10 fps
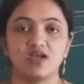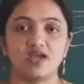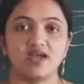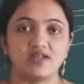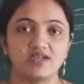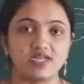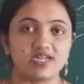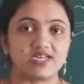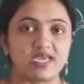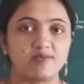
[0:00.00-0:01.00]
and
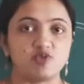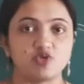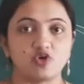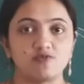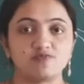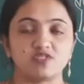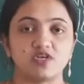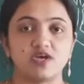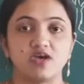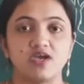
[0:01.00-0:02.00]
it absorbs
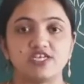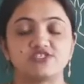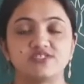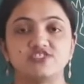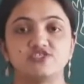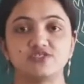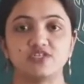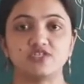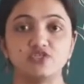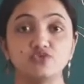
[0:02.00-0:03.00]
the essential
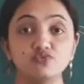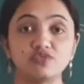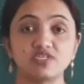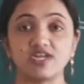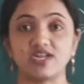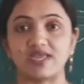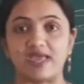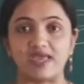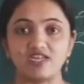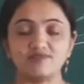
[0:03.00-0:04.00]
nutrient
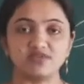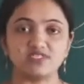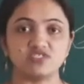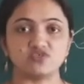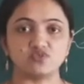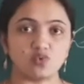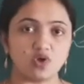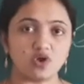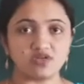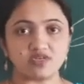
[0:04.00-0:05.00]
elements,
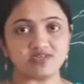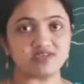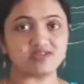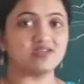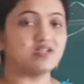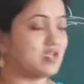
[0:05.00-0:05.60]
water,